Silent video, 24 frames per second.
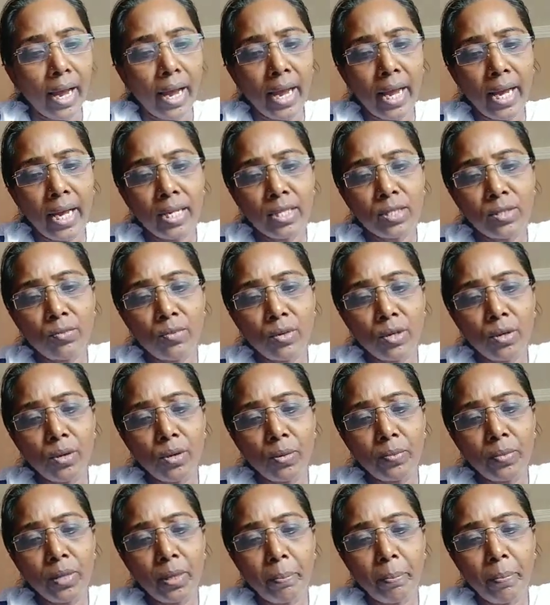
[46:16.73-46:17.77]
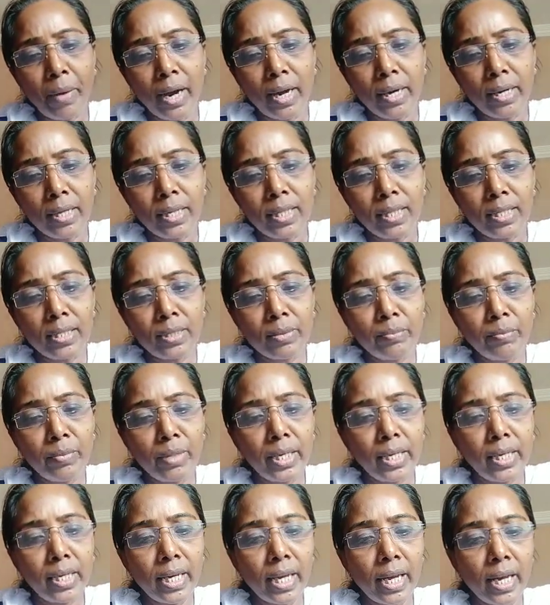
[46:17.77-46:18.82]
as one of the parties
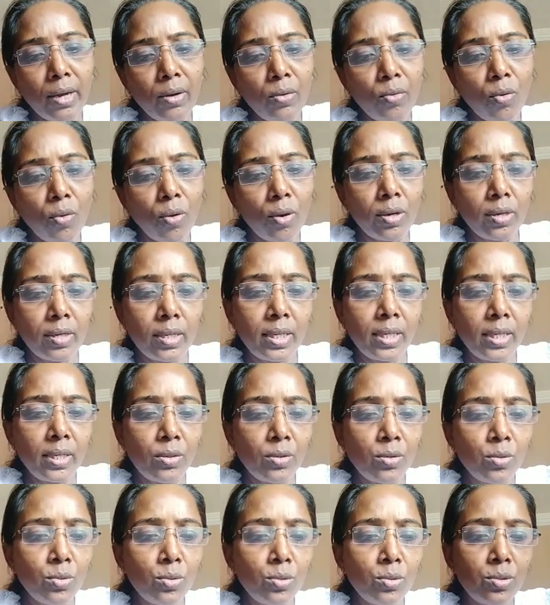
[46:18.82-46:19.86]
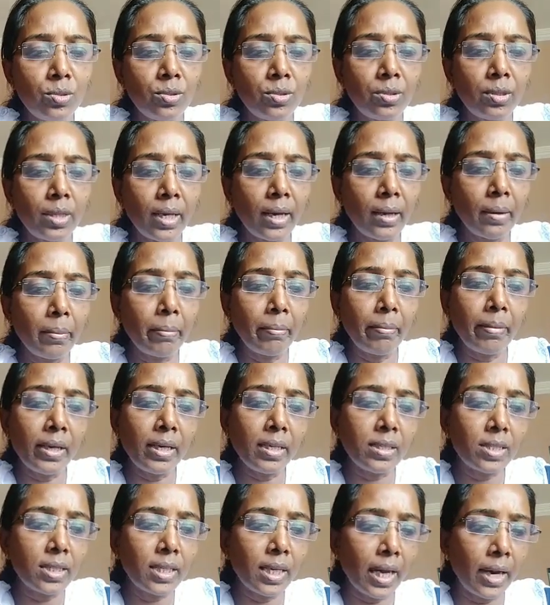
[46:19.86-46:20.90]
may have already used their
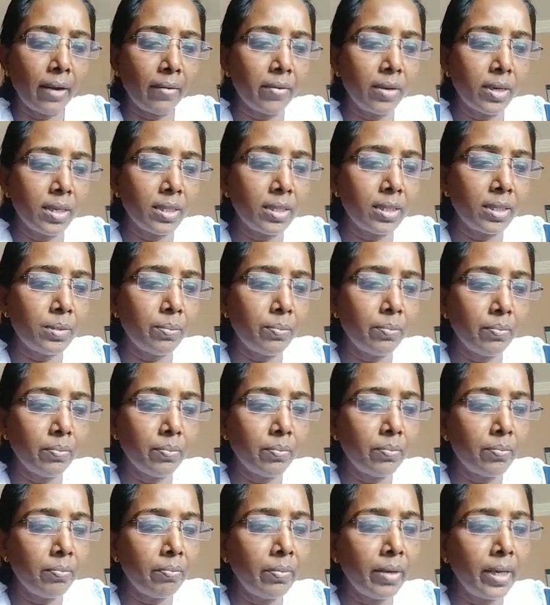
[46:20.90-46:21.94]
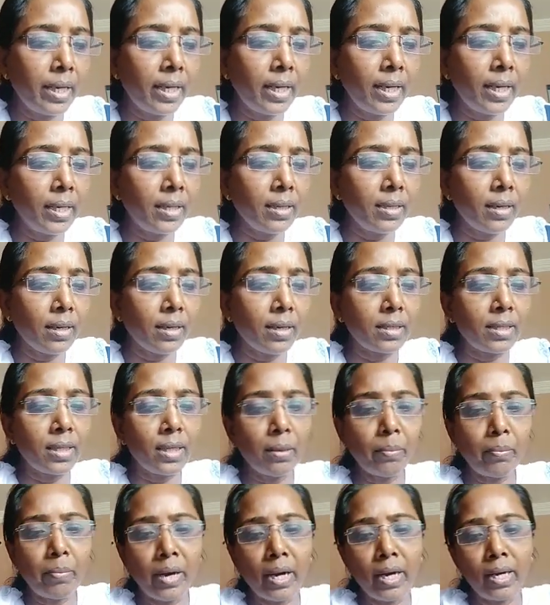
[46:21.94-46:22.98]
best evidence, meaning the
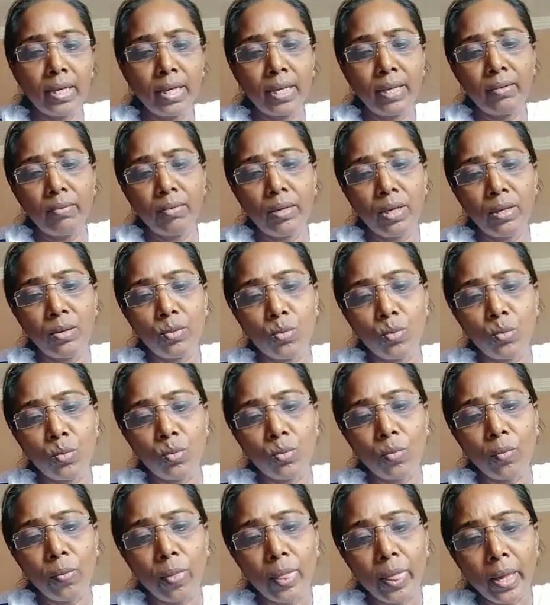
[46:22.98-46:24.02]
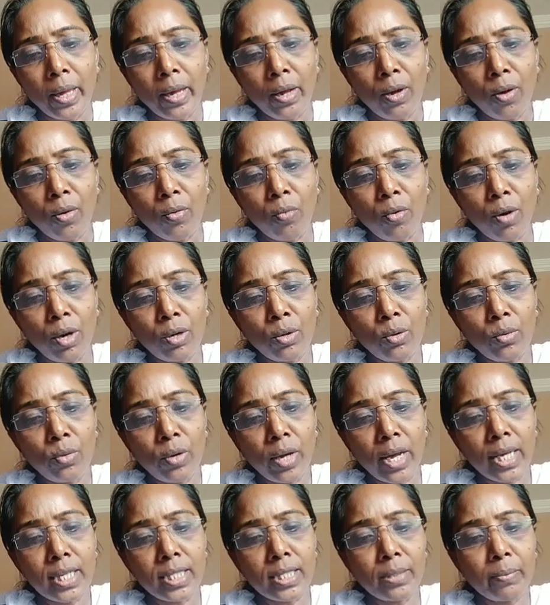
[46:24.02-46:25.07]
other party will know what to
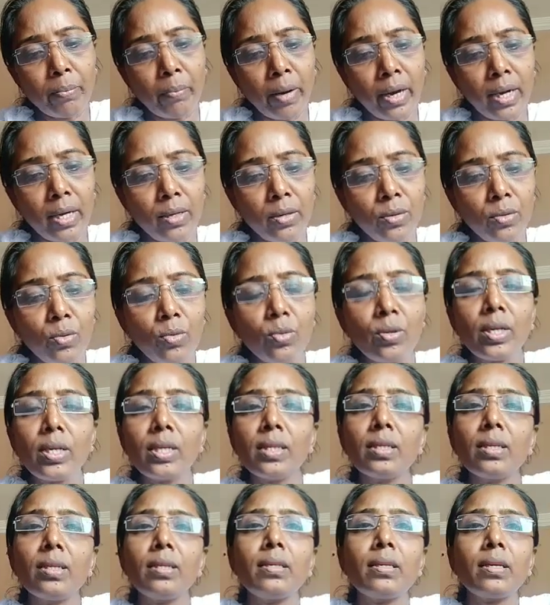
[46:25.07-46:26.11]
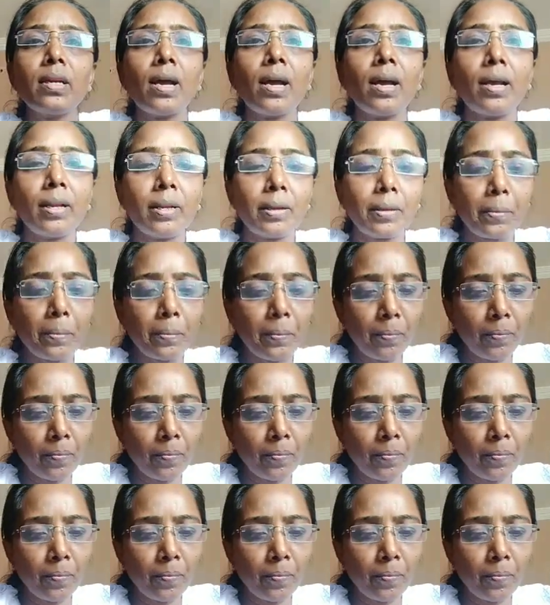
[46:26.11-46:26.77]
expect during the trial.